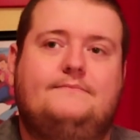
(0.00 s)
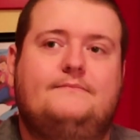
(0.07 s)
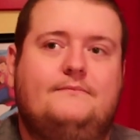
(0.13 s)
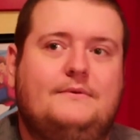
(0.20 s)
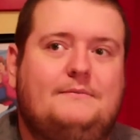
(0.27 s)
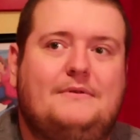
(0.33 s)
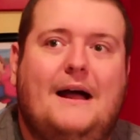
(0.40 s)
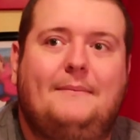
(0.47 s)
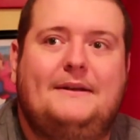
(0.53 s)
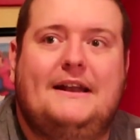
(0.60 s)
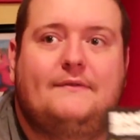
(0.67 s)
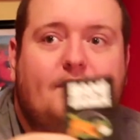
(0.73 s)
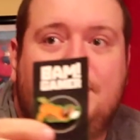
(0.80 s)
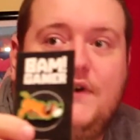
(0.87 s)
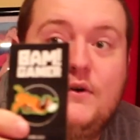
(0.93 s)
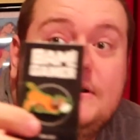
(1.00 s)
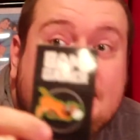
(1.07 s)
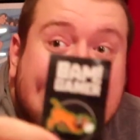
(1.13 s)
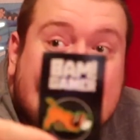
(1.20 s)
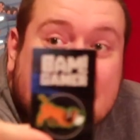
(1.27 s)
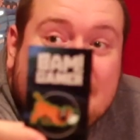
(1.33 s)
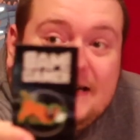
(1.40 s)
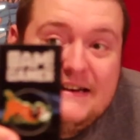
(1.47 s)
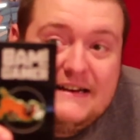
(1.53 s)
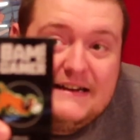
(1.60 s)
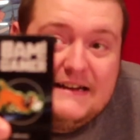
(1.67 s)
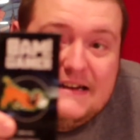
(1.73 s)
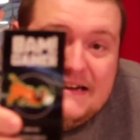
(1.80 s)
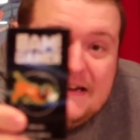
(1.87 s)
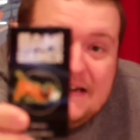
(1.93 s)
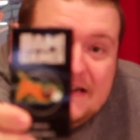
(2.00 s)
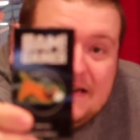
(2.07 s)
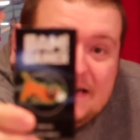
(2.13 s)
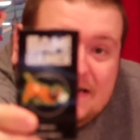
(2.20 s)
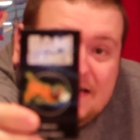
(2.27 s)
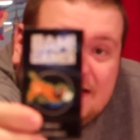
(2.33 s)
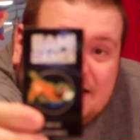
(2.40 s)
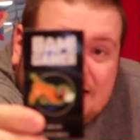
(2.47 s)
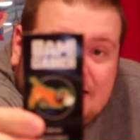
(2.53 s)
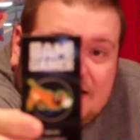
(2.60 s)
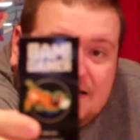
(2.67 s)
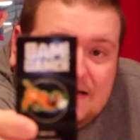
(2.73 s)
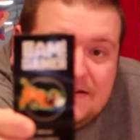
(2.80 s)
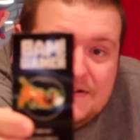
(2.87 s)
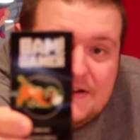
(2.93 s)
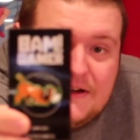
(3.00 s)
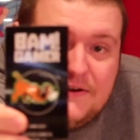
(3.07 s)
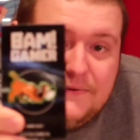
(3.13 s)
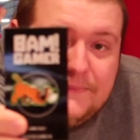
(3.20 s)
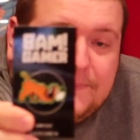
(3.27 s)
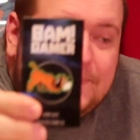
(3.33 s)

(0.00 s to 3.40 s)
would probably never focus again. So,